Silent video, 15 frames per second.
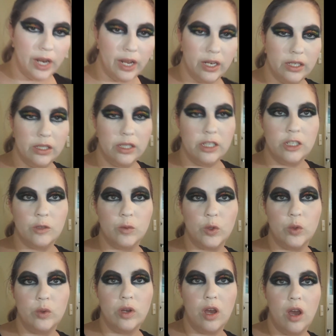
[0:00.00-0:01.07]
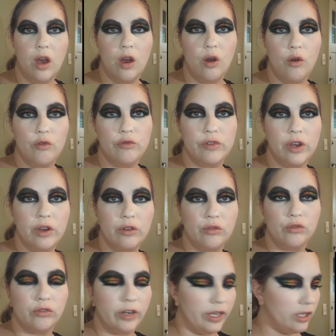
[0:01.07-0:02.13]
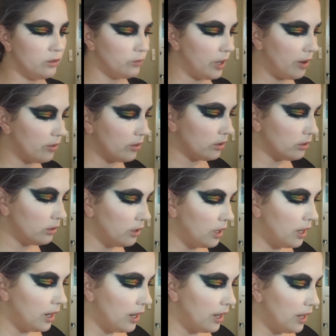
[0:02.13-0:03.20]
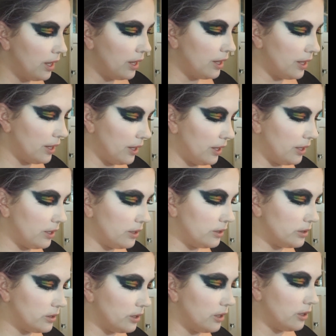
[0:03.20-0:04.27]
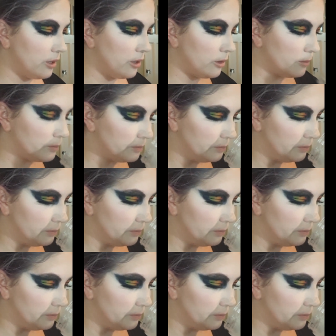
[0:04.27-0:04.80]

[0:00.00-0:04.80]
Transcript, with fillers: and a teaspoon of franken powder. And um,